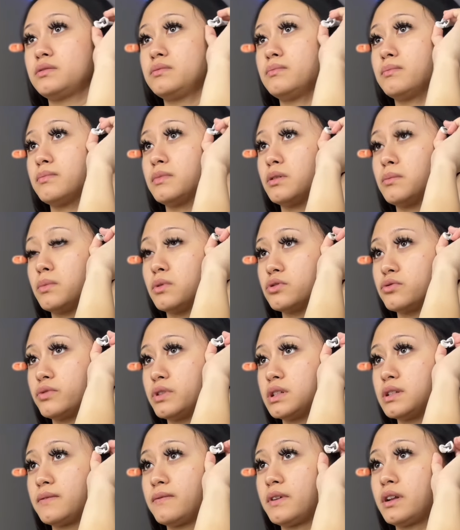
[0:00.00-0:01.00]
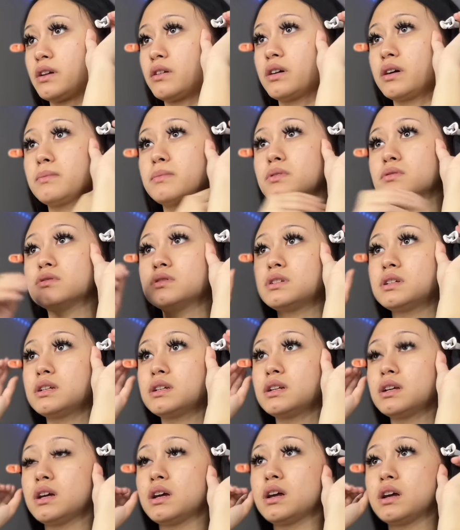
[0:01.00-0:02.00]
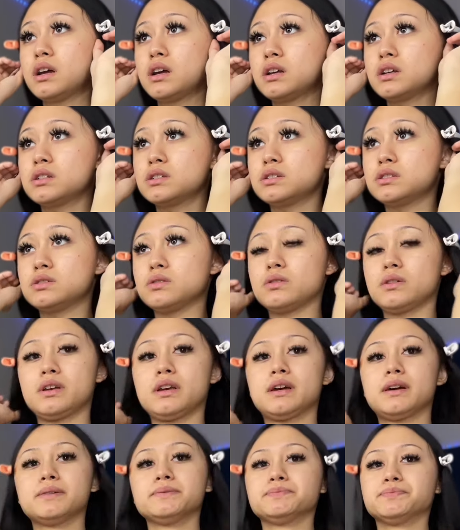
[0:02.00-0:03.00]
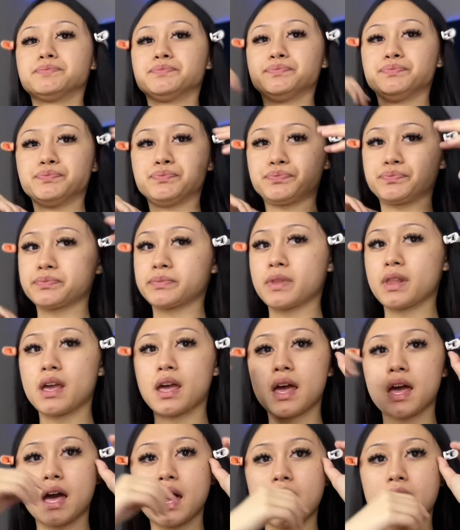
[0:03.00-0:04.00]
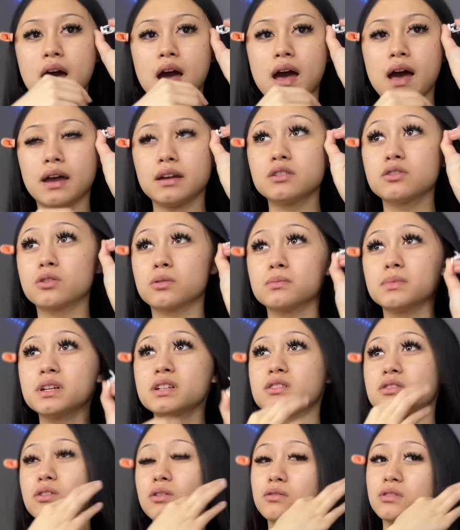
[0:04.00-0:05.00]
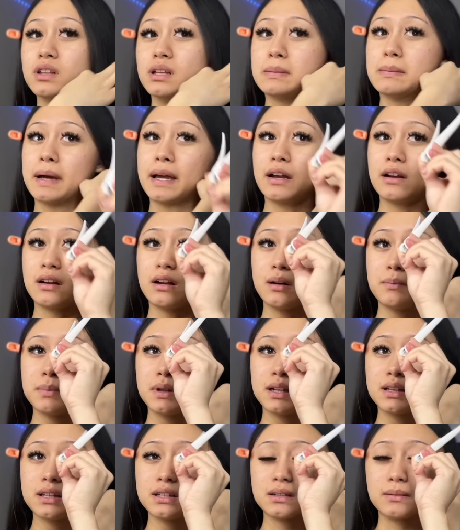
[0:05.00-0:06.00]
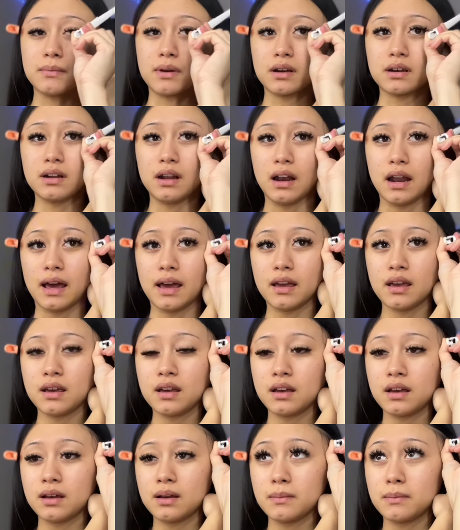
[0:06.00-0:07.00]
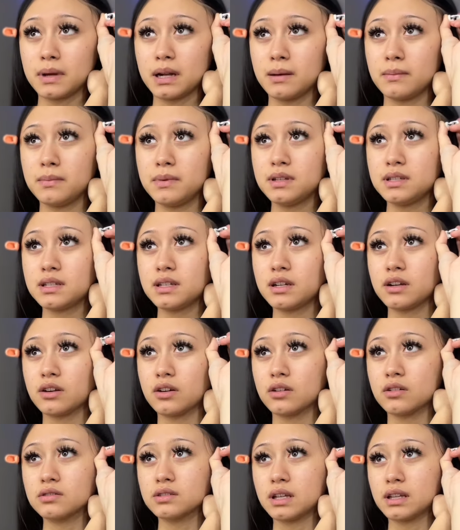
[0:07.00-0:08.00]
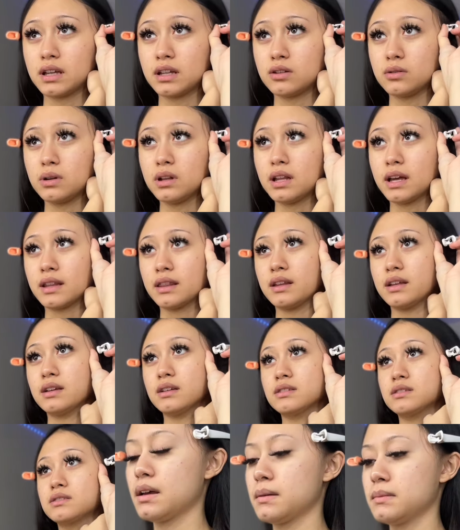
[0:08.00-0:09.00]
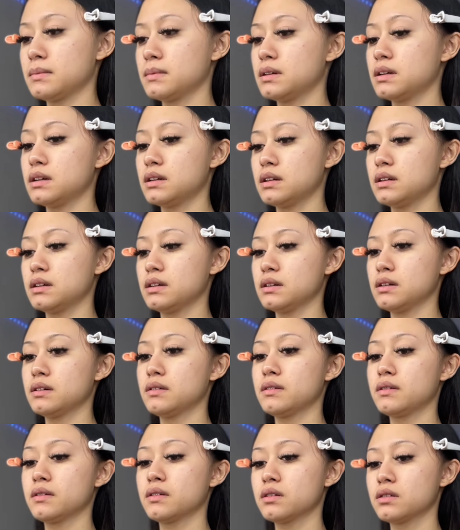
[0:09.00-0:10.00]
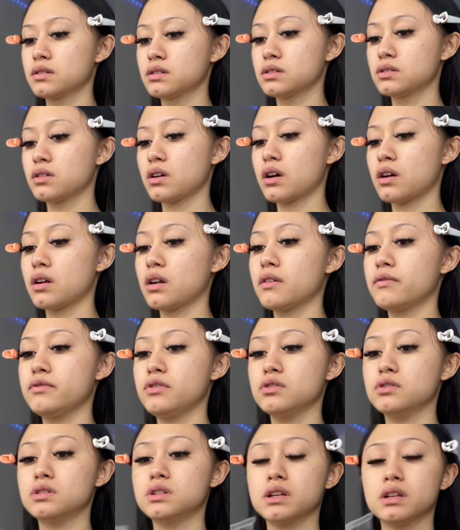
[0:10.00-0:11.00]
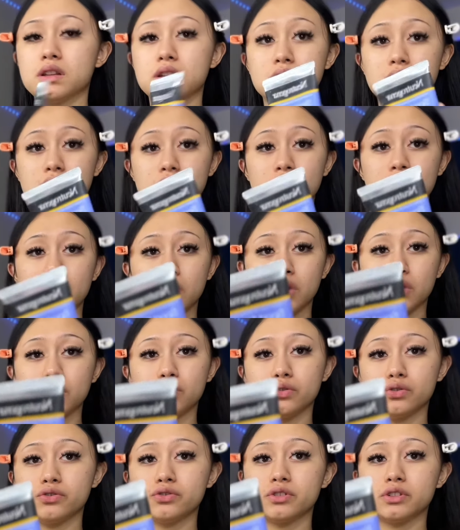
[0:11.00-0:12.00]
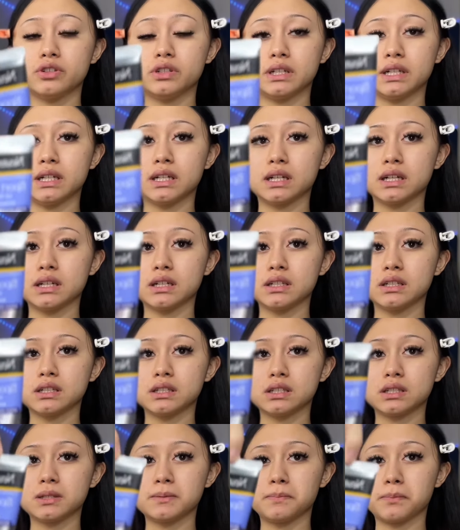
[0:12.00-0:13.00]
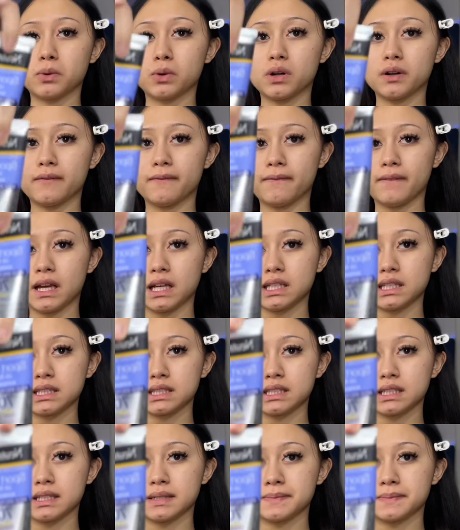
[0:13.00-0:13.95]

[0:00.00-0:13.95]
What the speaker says: the most recent video I posted. So yeah, I normally don't clip my hair up like this, I'm not gonna lie, but I've been seeing girls that they do it like this. I'm gonna start off using the Neutrogena Sport Face,